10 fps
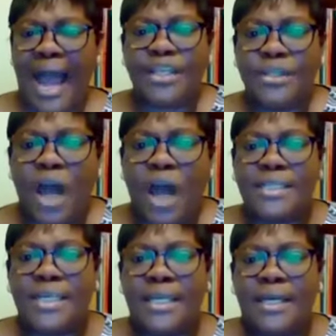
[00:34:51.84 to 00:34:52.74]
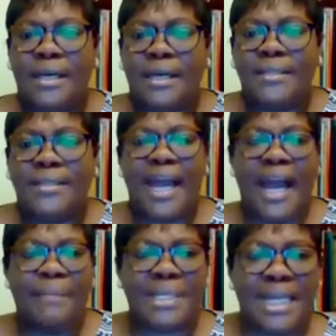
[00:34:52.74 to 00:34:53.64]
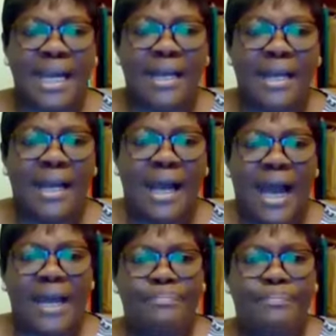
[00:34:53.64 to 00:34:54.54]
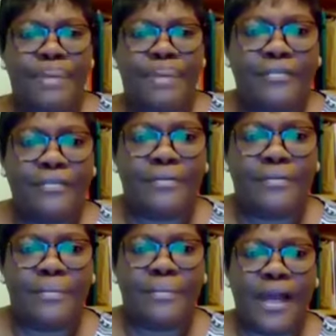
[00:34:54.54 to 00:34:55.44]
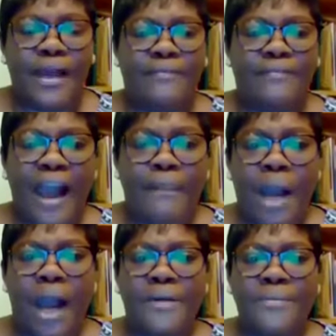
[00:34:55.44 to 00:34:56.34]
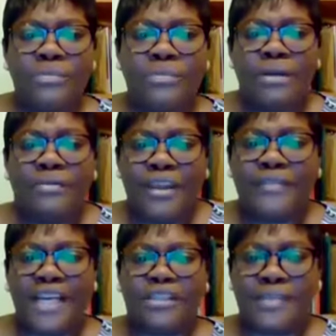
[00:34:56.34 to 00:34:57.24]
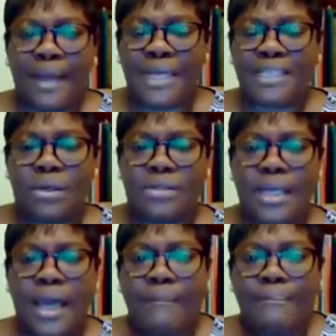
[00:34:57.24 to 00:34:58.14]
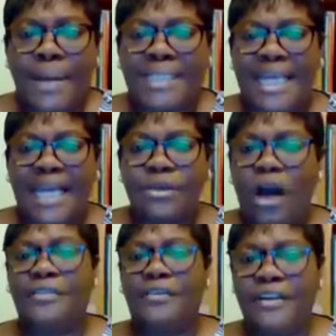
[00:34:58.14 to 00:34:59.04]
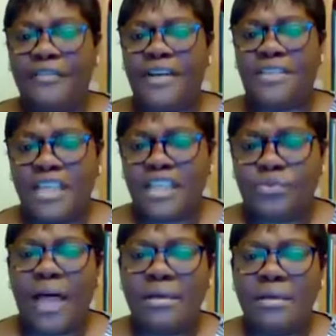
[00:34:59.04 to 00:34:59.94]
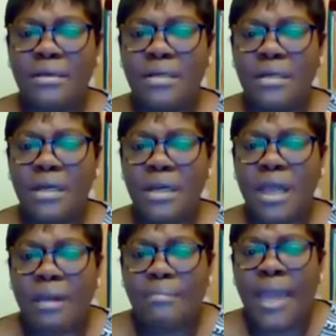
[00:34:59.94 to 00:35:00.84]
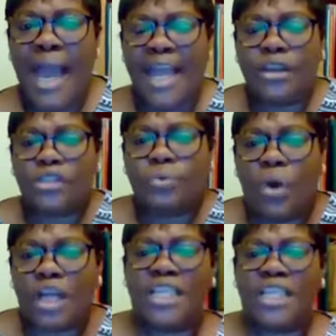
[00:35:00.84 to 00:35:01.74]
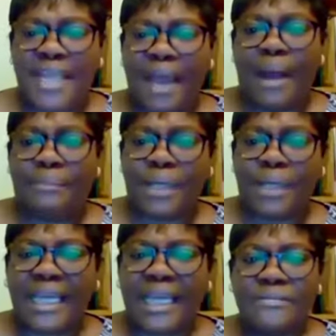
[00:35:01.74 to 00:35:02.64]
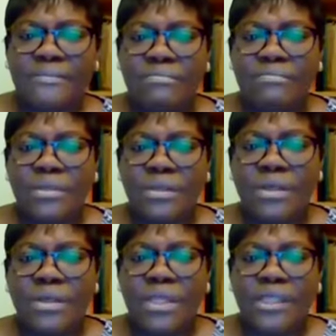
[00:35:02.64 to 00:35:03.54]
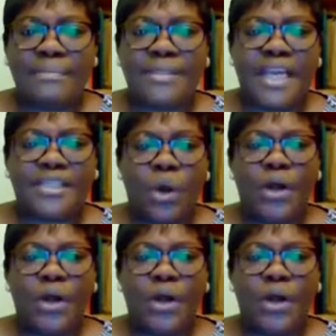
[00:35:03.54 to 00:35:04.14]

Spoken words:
and not the Abana and Pharpar, rivers of Damascus, better than all the rivers in Israel? May I not wash in them and be clean? The Bible says,